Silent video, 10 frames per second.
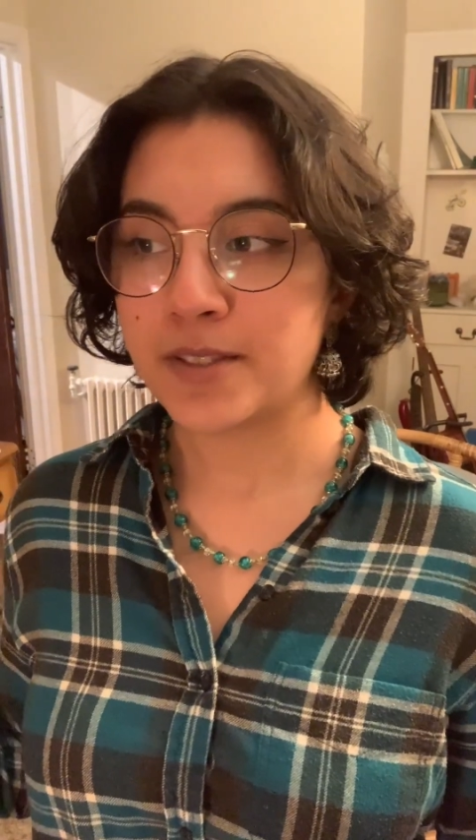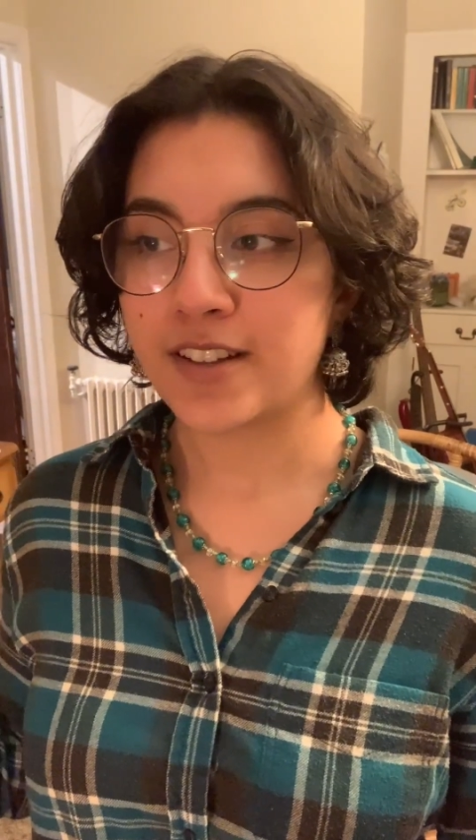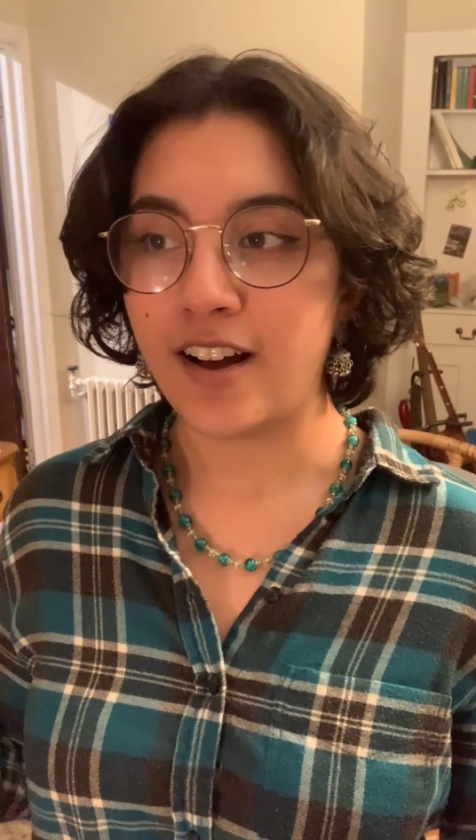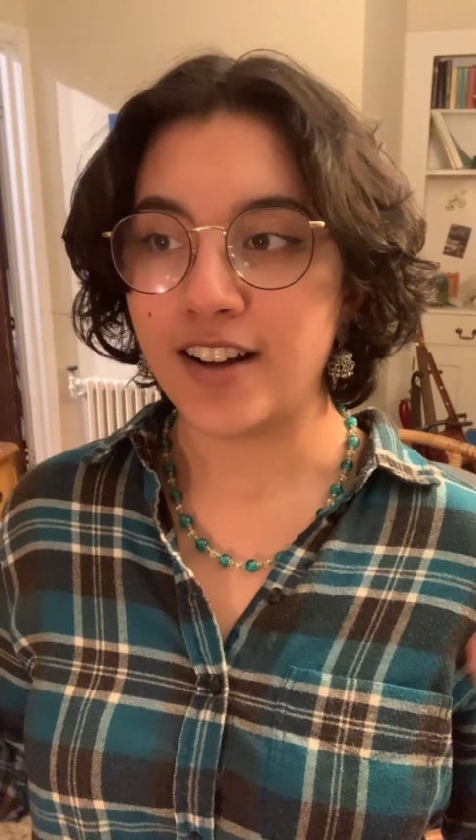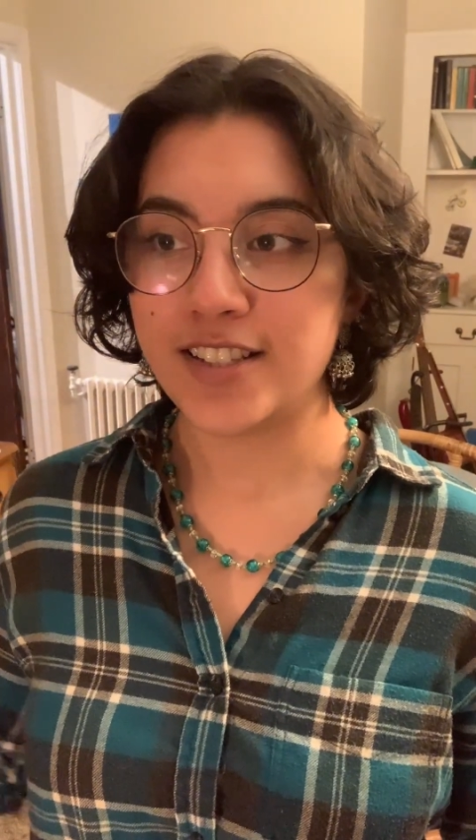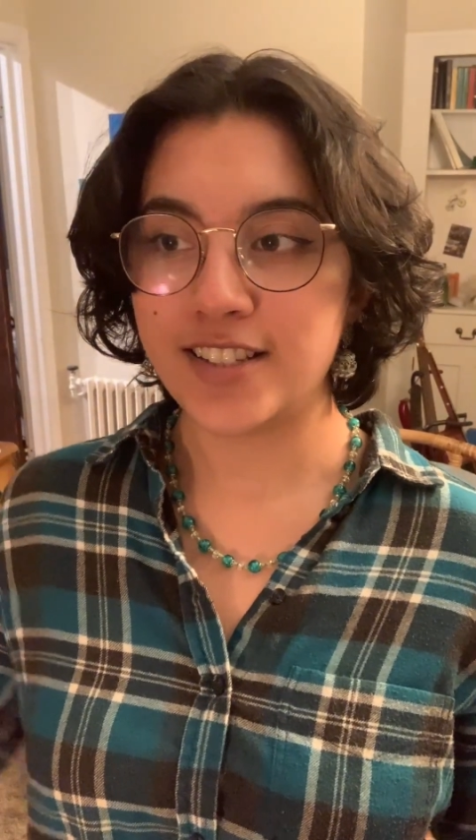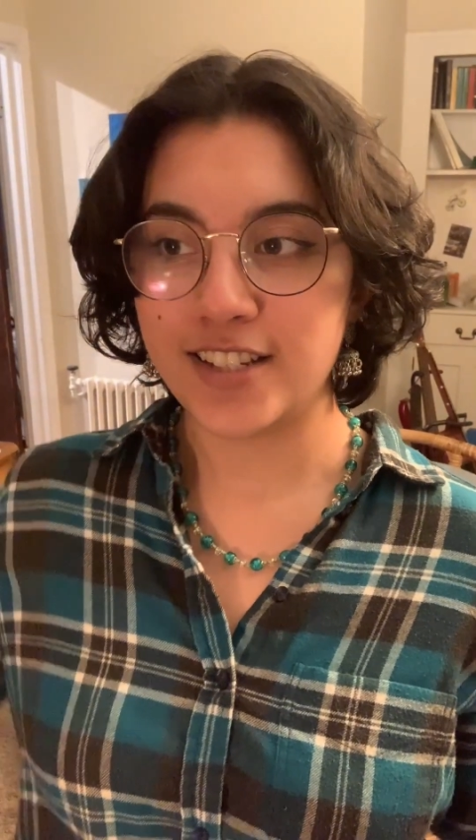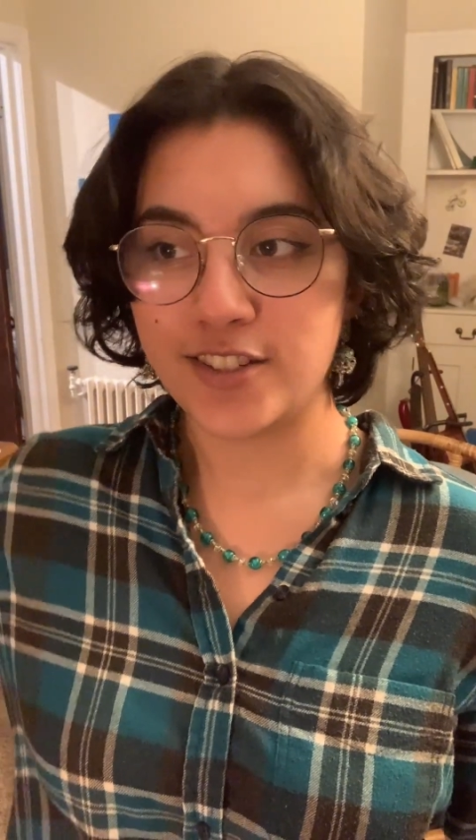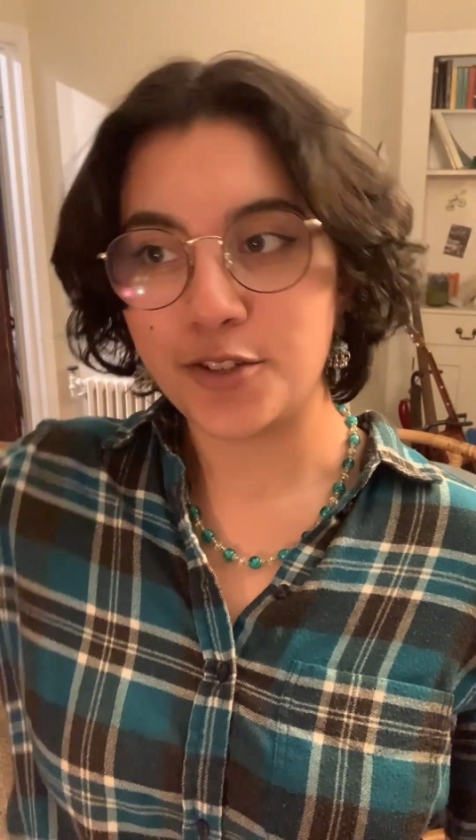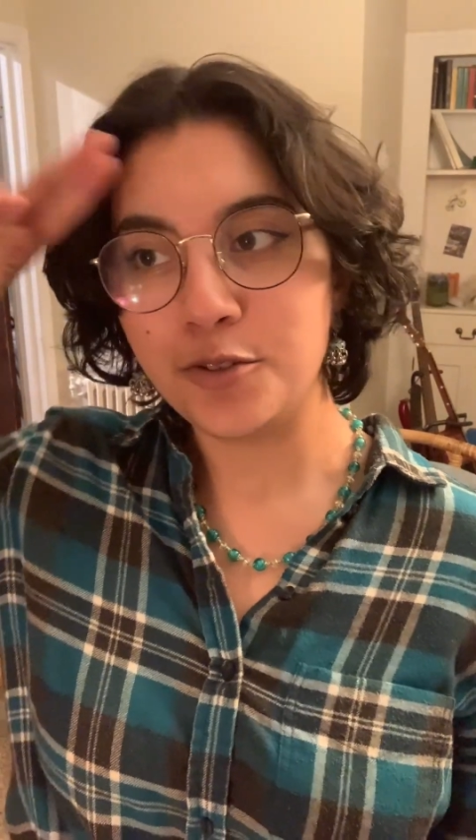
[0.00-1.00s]

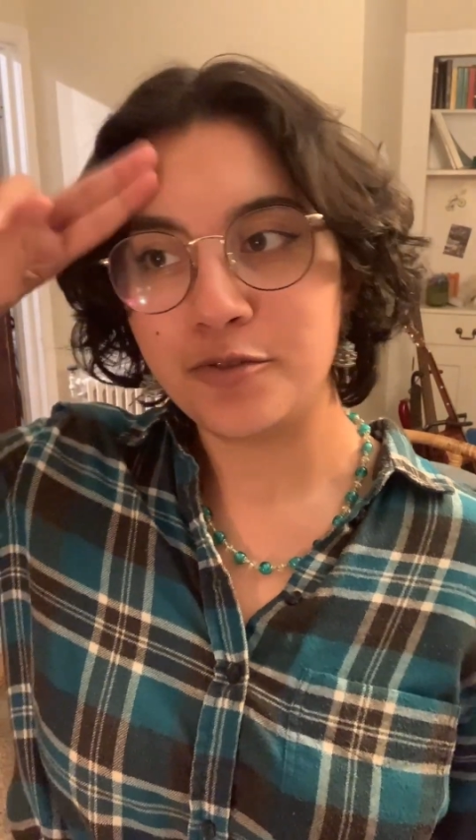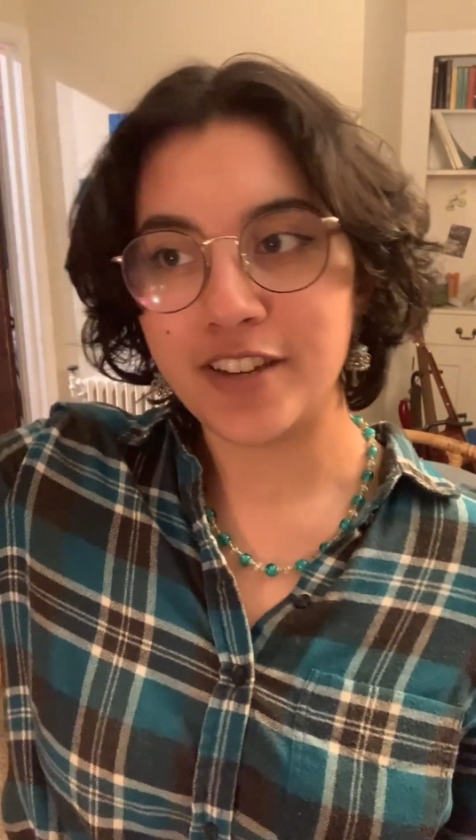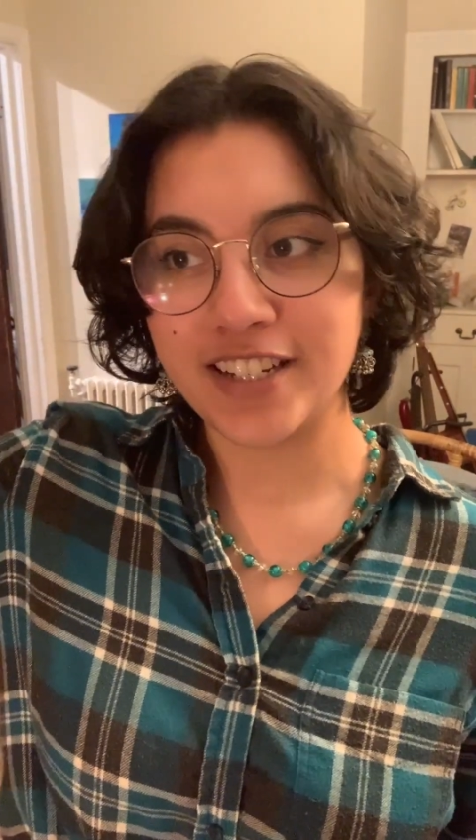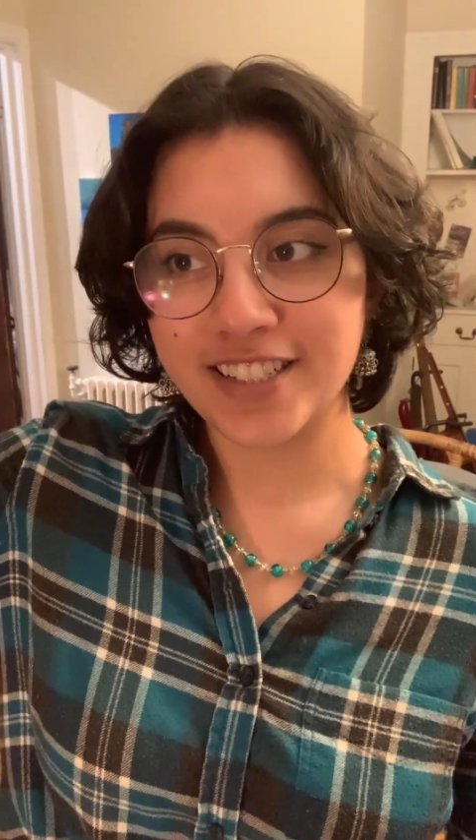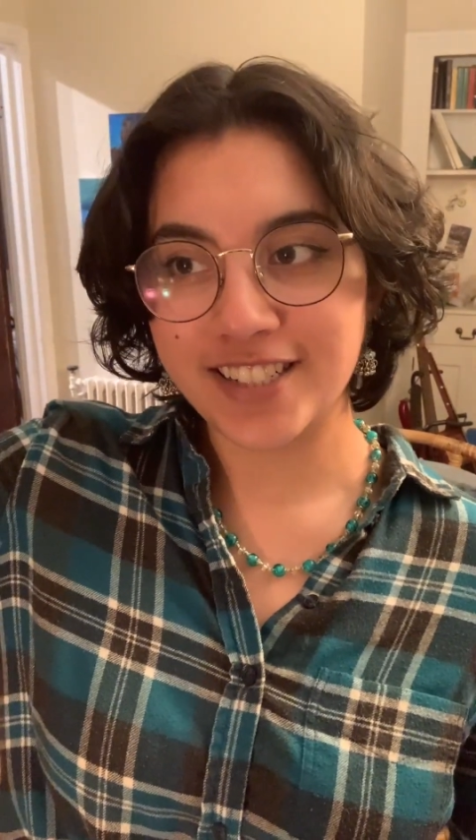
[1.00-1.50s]
constant two-fingered